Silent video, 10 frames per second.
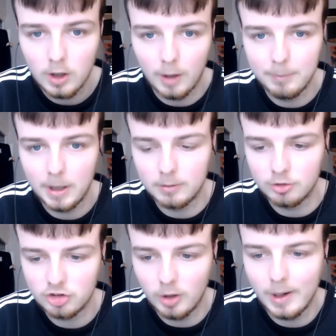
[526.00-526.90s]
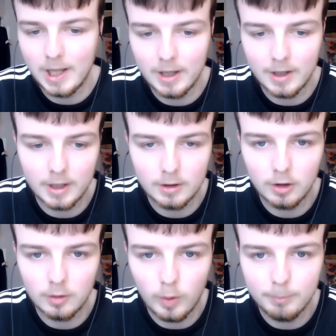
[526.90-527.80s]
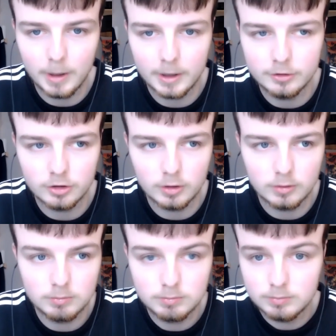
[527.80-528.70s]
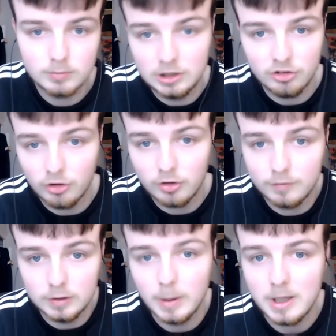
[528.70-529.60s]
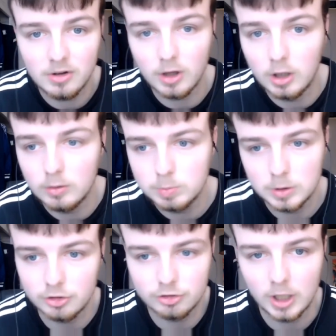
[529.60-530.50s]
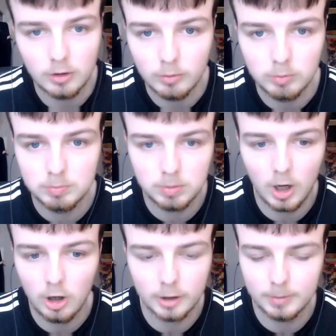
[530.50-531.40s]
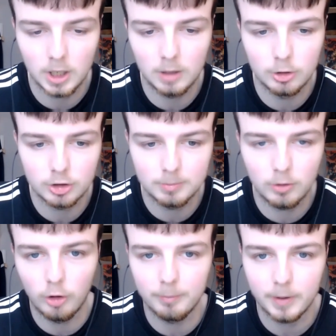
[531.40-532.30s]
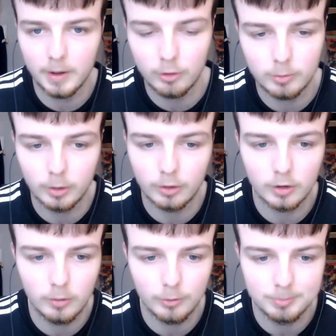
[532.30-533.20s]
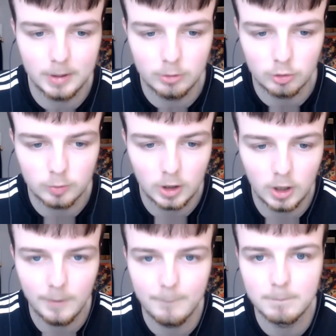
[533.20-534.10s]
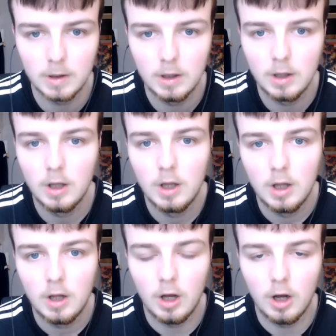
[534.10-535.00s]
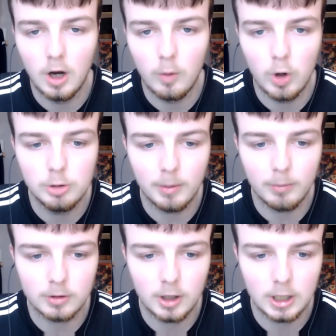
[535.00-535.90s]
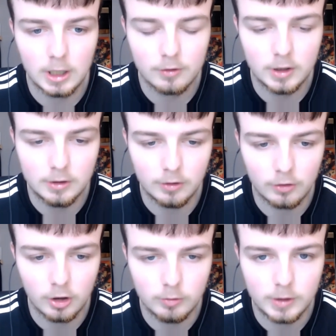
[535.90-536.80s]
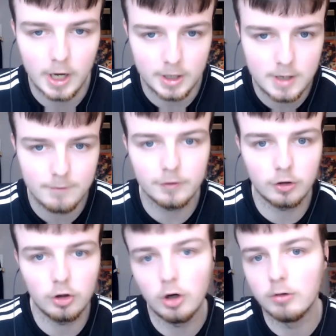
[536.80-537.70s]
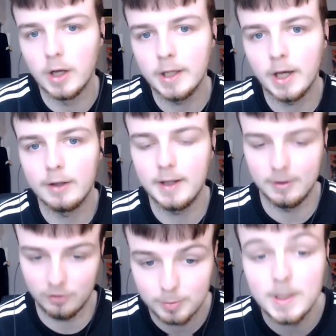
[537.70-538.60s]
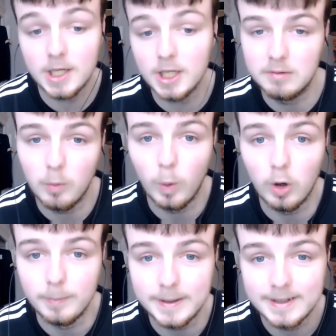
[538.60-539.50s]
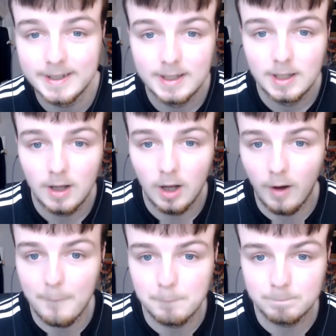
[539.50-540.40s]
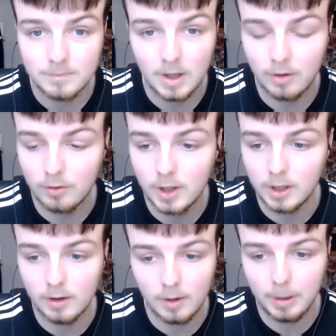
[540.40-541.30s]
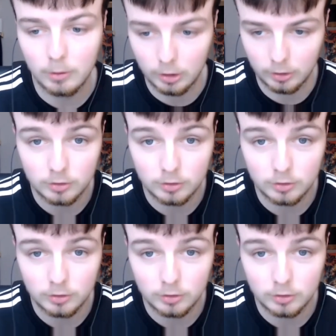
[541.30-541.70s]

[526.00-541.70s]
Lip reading: a man that was so alienated under one manager literally just a few weeks ago is now arguably our most important player. It almost mirrors what Iwobi was like last season. So yeah, an 8 for DOUCOURE. And then speaking of Iwobi, as I say, about the